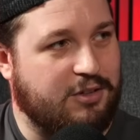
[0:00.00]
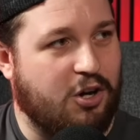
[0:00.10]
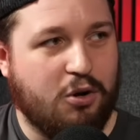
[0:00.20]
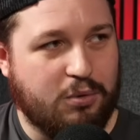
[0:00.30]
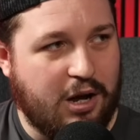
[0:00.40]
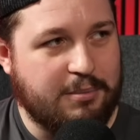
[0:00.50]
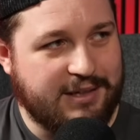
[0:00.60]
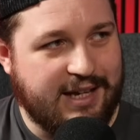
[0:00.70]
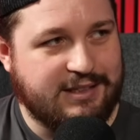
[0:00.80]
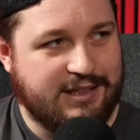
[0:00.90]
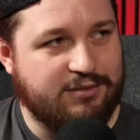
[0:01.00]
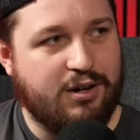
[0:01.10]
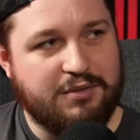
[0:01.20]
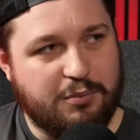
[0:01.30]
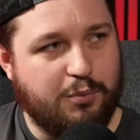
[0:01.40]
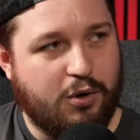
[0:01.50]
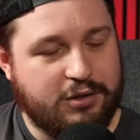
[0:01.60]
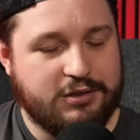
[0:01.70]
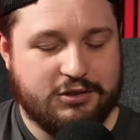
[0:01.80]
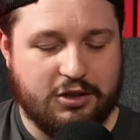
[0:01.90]
The whole army gets it rather than
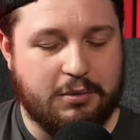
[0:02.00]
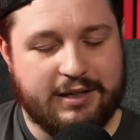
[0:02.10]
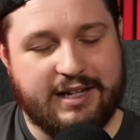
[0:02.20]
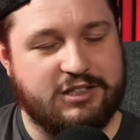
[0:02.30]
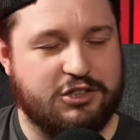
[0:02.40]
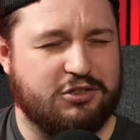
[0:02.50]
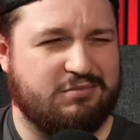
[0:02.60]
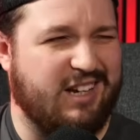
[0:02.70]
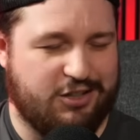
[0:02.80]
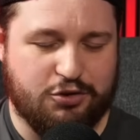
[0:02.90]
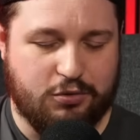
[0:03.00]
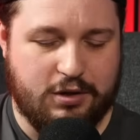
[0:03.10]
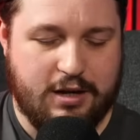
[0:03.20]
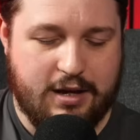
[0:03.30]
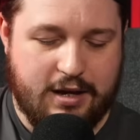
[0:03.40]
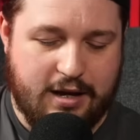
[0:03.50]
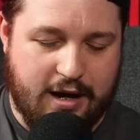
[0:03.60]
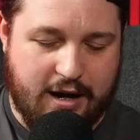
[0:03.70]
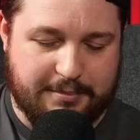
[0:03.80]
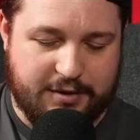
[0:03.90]
1. So I guess it's just, sure.
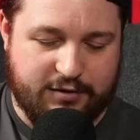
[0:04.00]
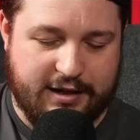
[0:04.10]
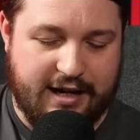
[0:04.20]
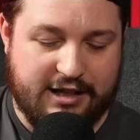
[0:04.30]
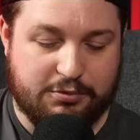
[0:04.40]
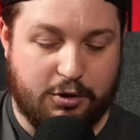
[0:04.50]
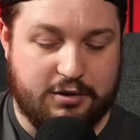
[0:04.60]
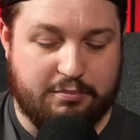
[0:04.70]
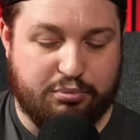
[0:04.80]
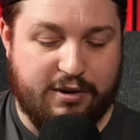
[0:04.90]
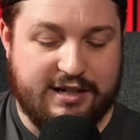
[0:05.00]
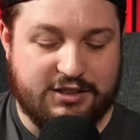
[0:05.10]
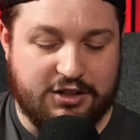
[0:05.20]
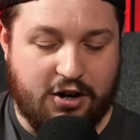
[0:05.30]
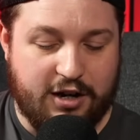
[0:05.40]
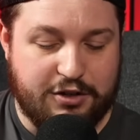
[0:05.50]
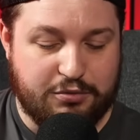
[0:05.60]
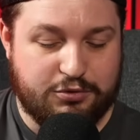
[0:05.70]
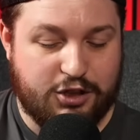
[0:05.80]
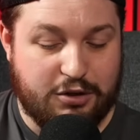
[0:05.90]
Right, last one, Brazen
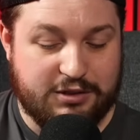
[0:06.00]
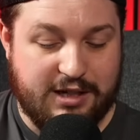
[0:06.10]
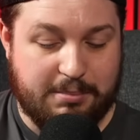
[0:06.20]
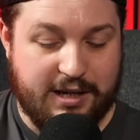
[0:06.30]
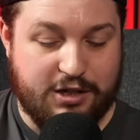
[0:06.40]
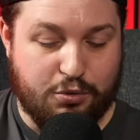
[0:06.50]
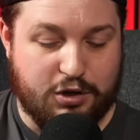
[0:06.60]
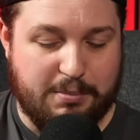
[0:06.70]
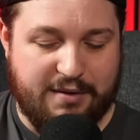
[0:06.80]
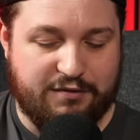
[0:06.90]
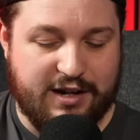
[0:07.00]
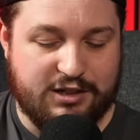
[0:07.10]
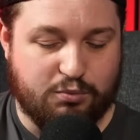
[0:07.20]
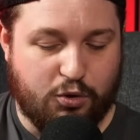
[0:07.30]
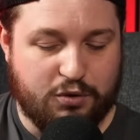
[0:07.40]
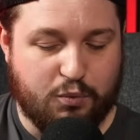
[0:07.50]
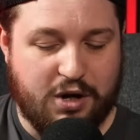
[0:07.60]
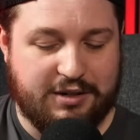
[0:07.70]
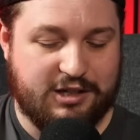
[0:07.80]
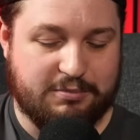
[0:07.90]
Idol, 2 CP, your command phase, 1
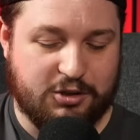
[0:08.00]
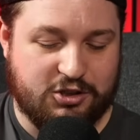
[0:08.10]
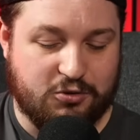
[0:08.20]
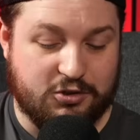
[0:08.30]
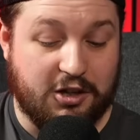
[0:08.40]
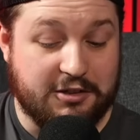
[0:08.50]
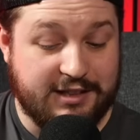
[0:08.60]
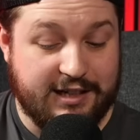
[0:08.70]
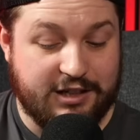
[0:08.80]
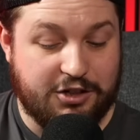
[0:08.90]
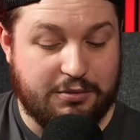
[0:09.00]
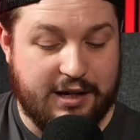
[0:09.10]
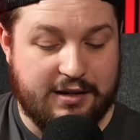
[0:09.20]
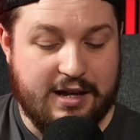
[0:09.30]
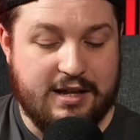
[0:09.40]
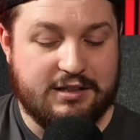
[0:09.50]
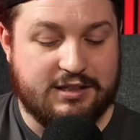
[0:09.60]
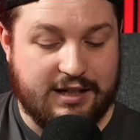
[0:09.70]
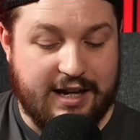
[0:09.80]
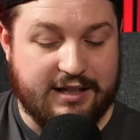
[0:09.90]
World Eaters monster or Titanic unit.
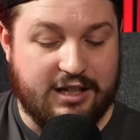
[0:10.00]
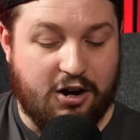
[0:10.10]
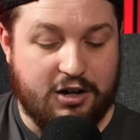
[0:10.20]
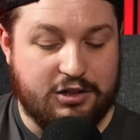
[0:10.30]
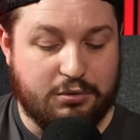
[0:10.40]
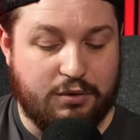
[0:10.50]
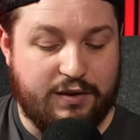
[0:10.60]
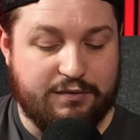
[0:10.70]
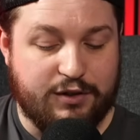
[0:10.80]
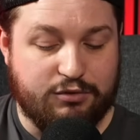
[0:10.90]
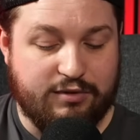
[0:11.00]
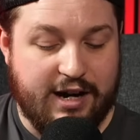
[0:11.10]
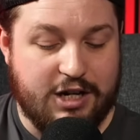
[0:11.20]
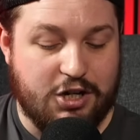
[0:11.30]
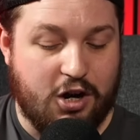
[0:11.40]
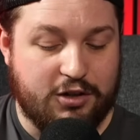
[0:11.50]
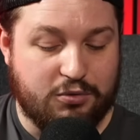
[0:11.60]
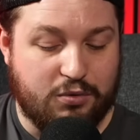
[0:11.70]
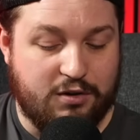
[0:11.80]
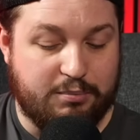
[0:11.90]
Select the Idol of Infinite Rage,
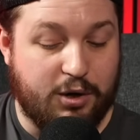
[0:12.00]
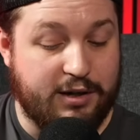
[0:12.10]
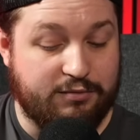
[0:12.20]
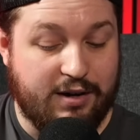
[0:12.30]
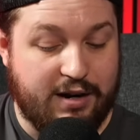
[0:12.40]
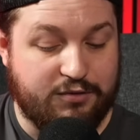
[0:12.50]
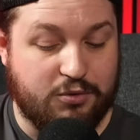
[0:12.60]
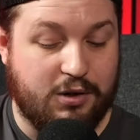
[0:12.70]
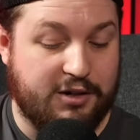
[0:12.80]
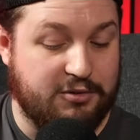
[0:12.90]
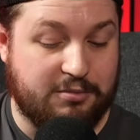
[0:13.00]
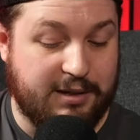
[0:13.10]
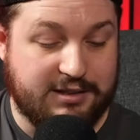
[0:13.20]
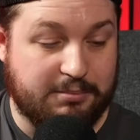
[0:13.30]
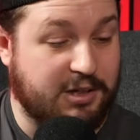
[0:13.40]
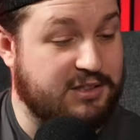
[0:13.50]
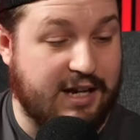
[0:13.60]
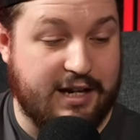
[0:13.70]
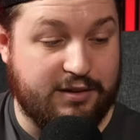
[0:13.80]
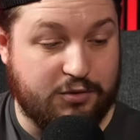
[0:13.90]
Idol of Burning Wrath, or Idol of Blessed Blood
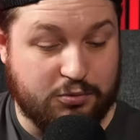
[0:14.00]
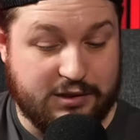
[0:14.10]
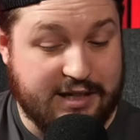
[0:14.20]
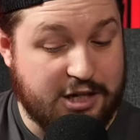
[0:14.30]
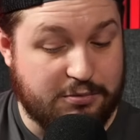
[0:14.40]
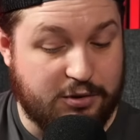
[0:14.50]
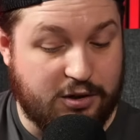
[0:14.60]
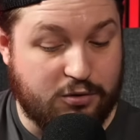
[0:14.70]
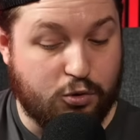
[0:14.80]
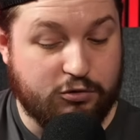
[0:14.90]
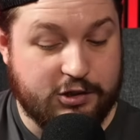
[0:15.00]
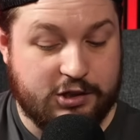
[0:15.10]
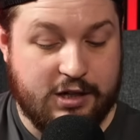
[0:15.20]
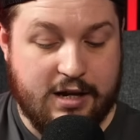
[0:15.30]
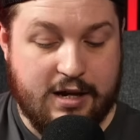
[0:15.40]
to any of your detachment auras.